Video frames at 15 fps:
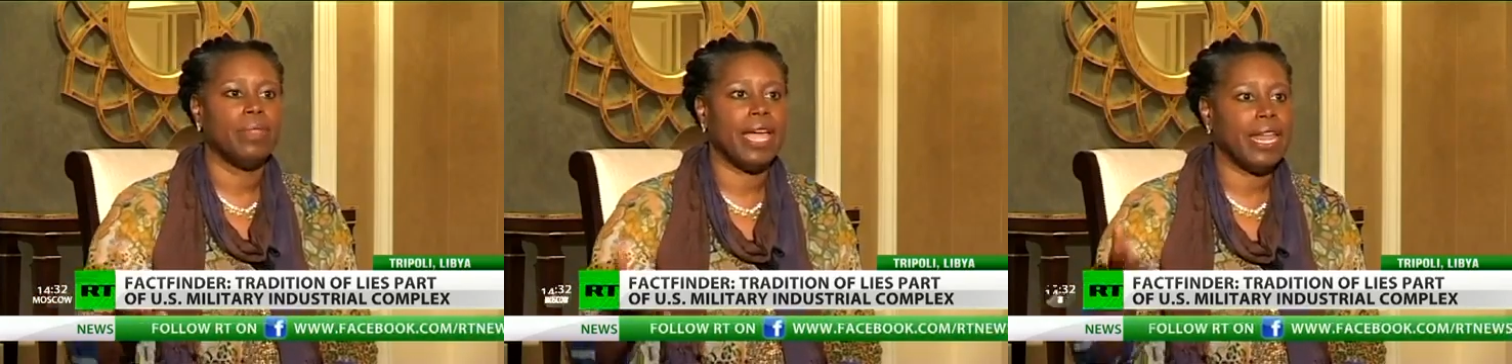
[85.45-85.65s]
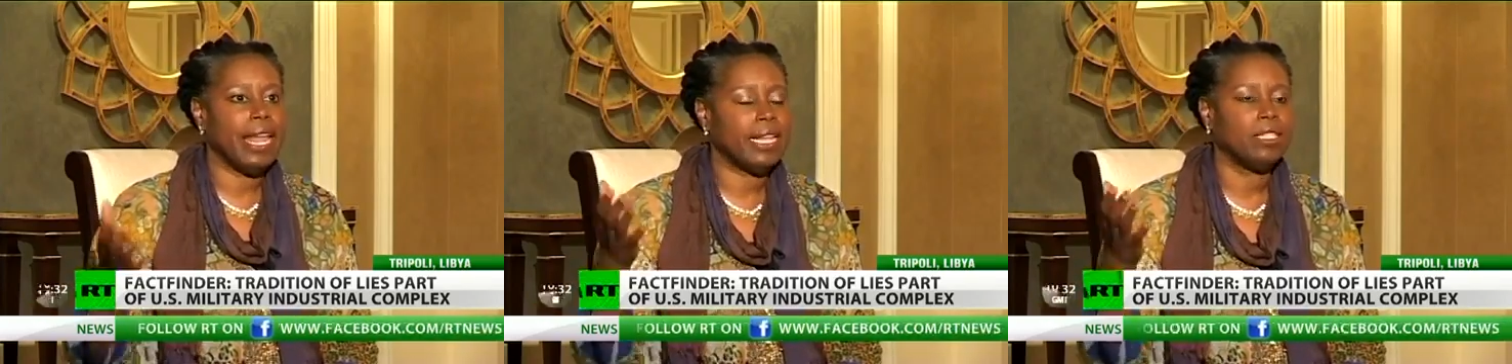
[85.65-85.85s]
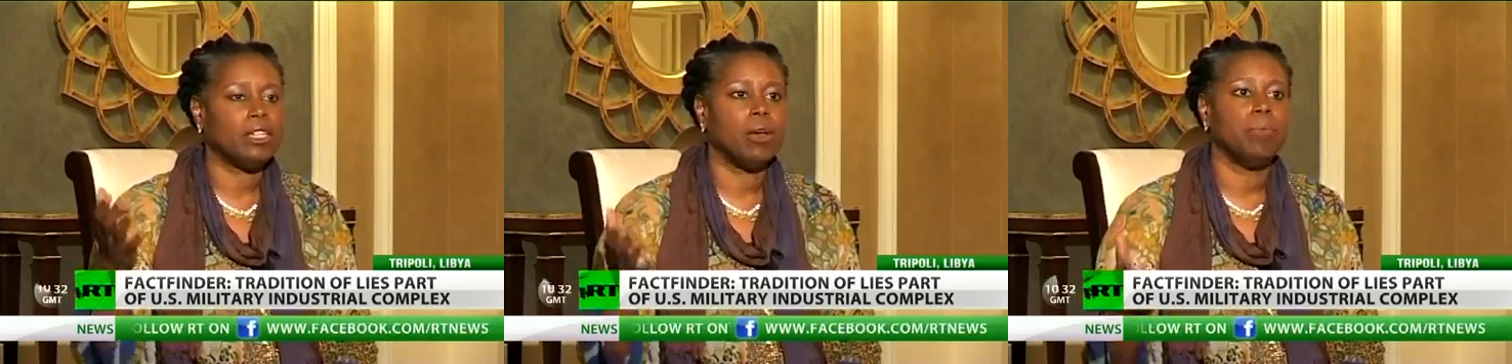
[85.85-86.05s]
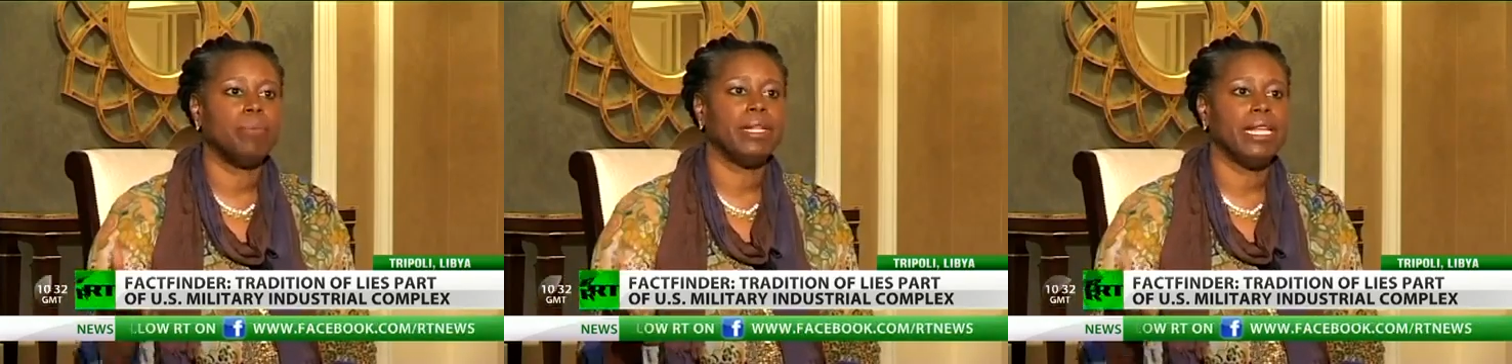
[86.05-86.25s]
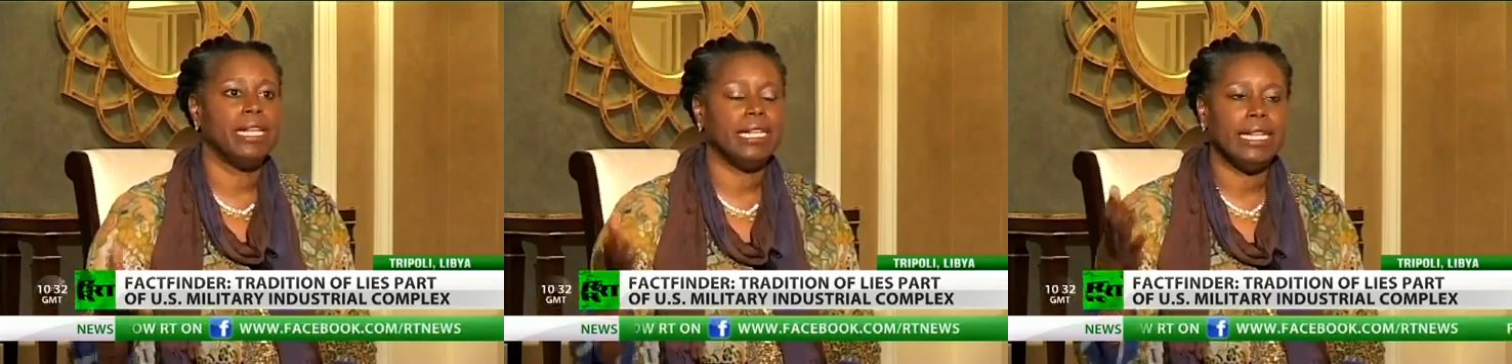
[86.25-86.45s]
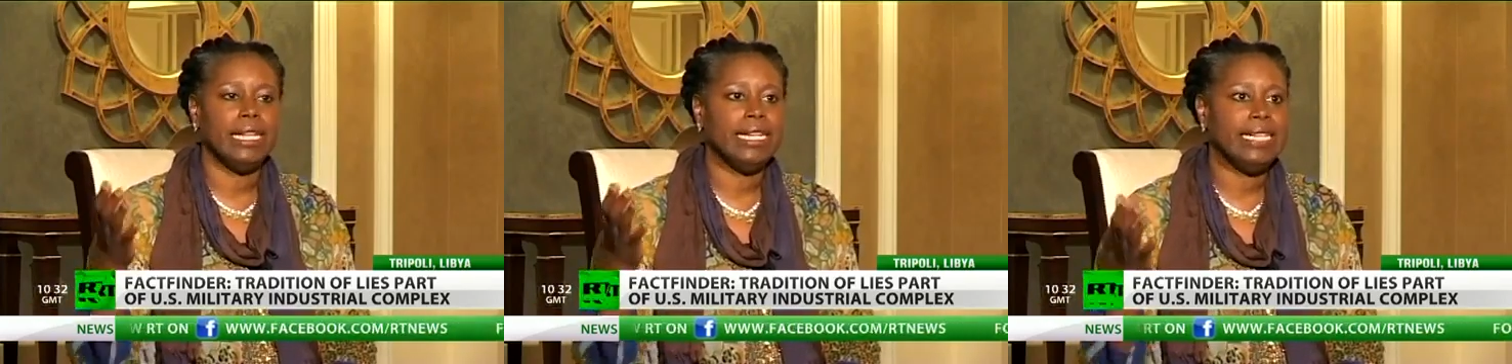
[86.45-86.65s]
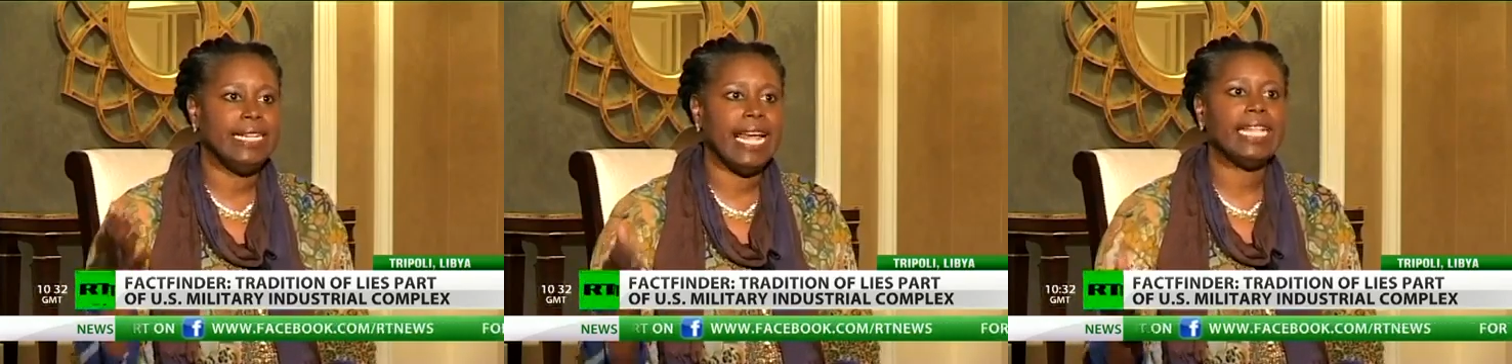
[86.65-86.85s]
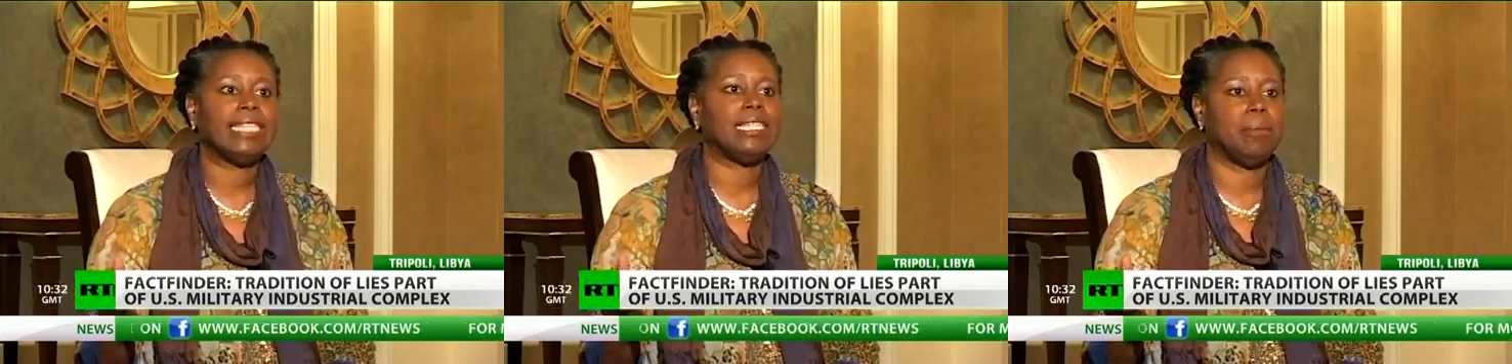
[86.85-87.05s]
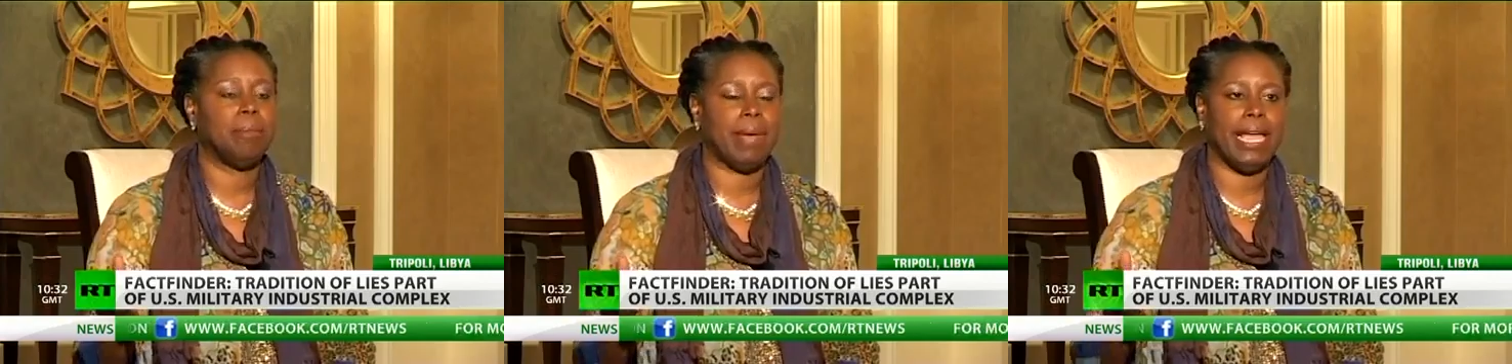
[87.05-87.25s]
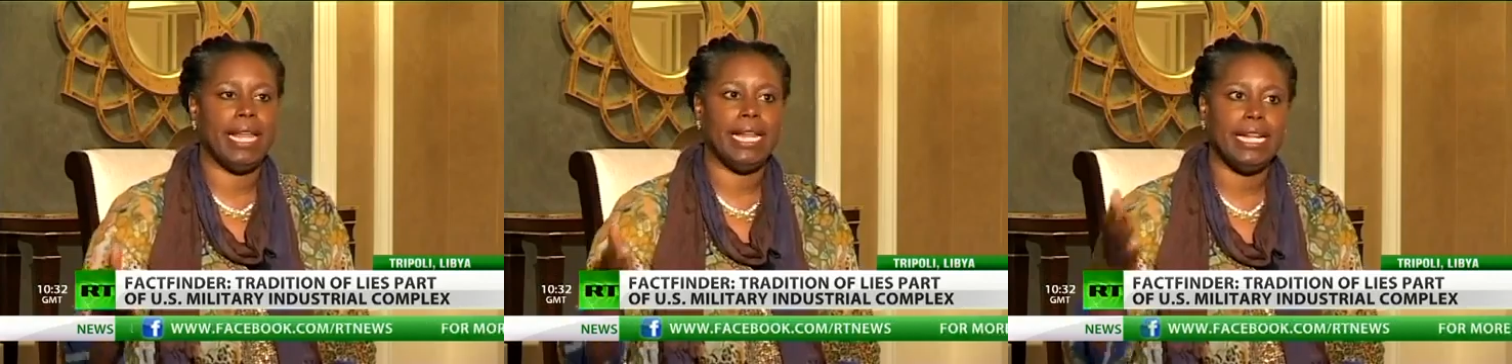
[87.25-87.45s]
that has completely
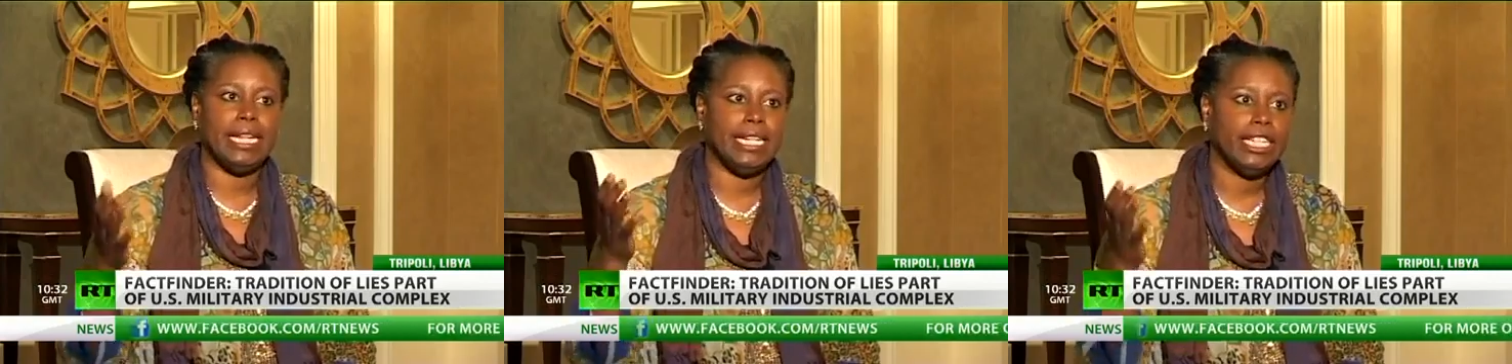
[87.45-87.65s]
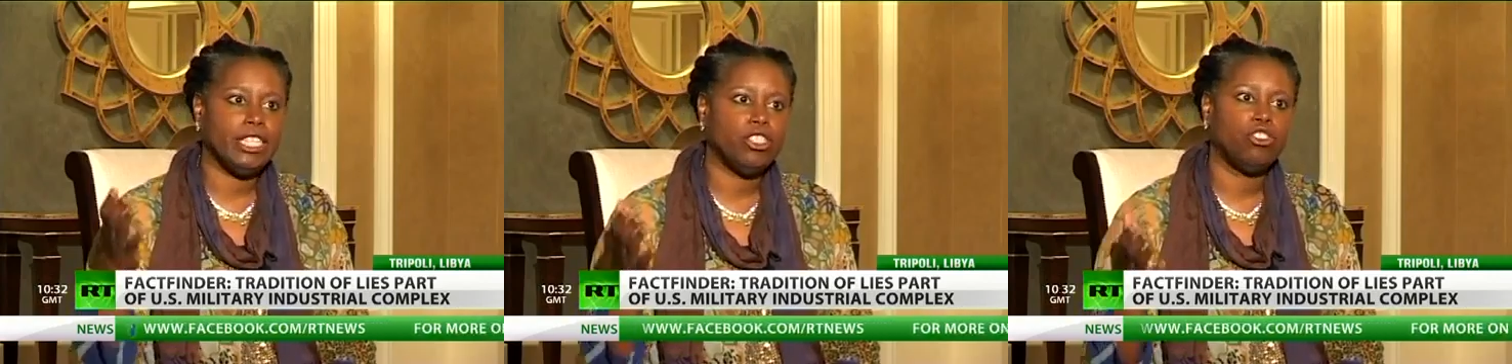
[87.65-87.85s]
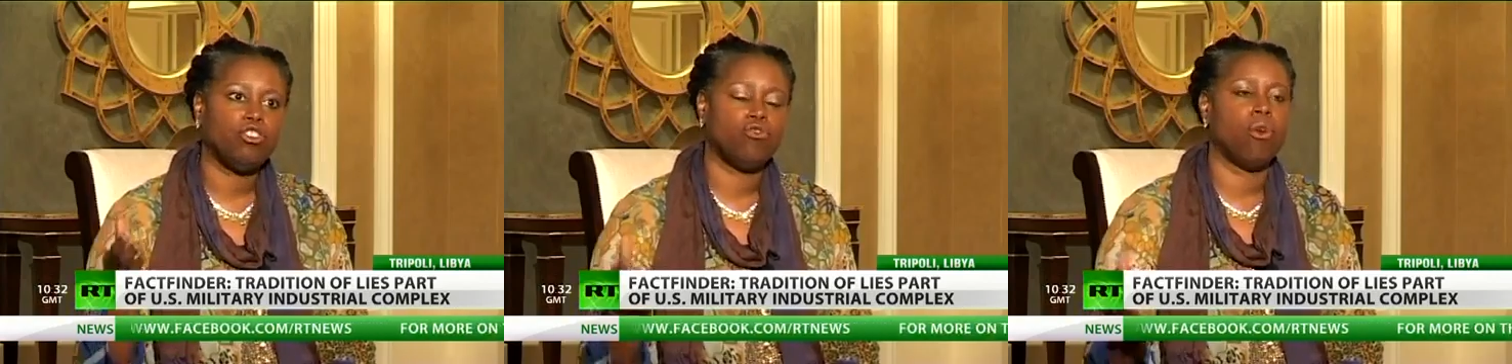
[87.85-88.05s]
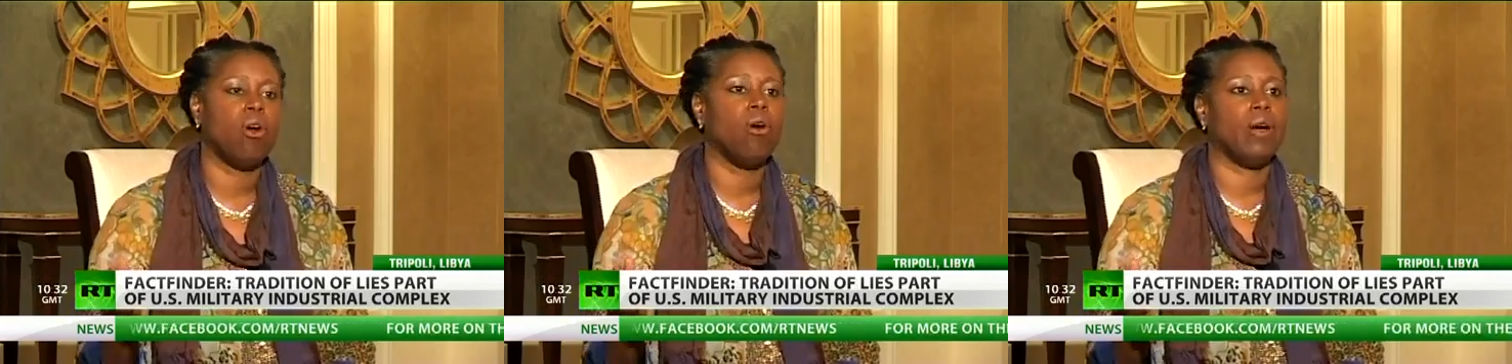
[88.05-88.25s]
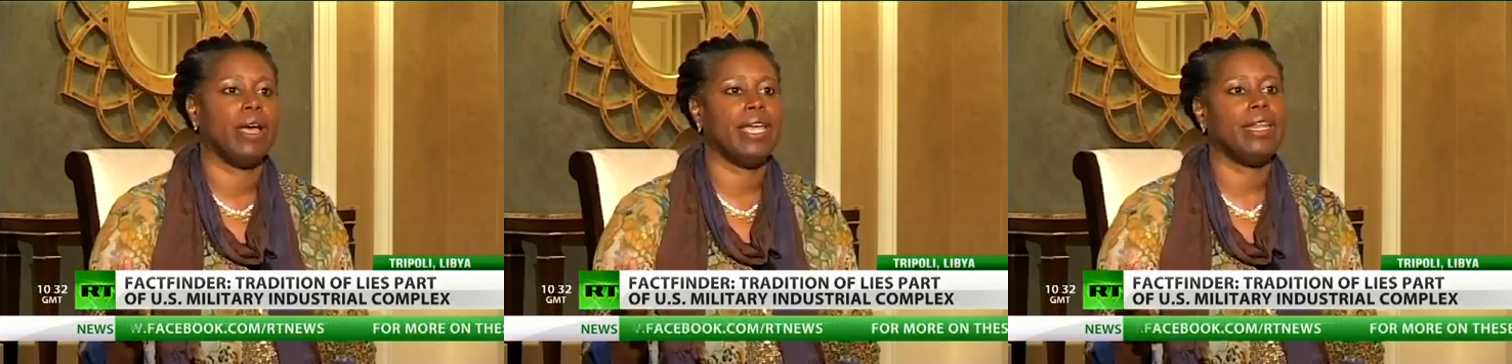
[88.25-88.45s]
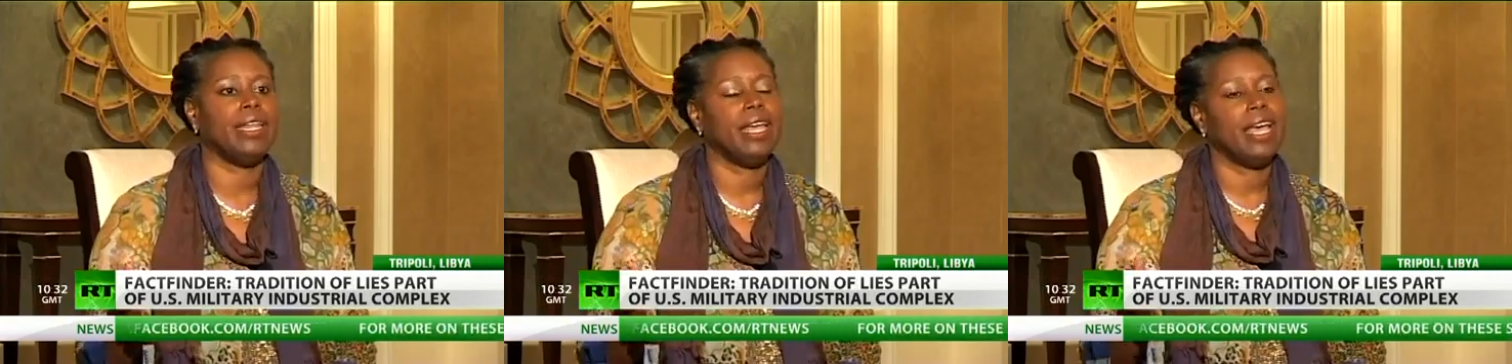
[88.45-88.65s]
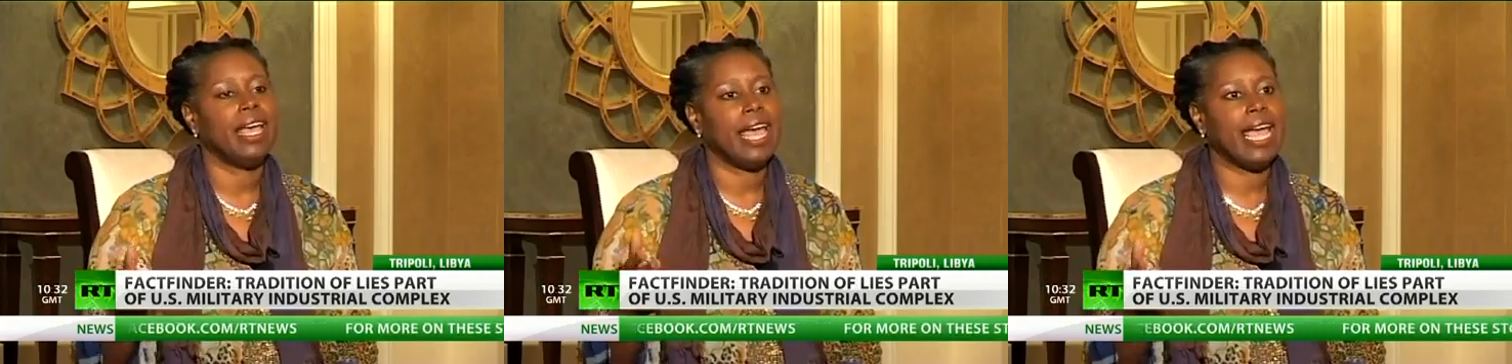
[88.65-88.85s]
decimated, destroyed